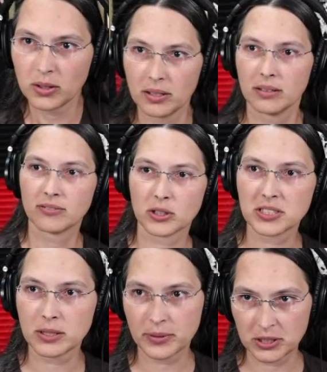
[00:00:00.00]
First
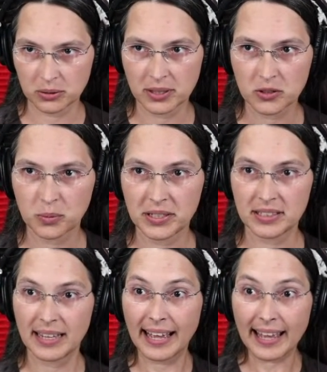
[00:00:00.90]
thing we do is we
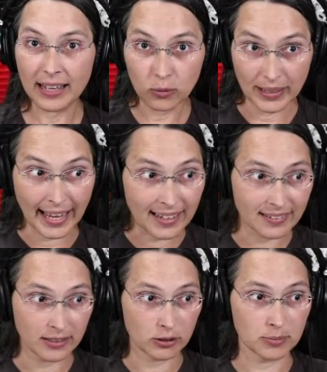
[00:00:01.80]
act the
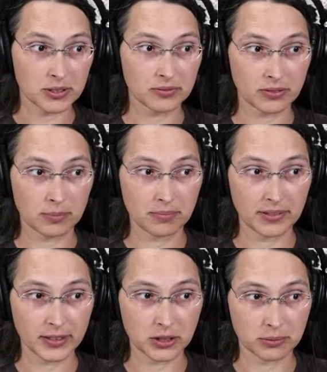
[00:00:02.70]
interrupts from the
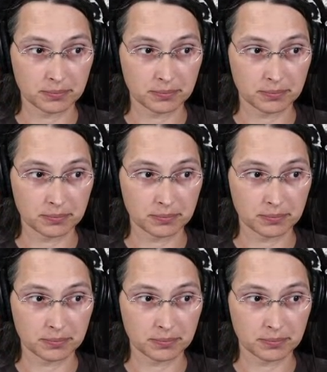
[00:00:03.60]
VIC2.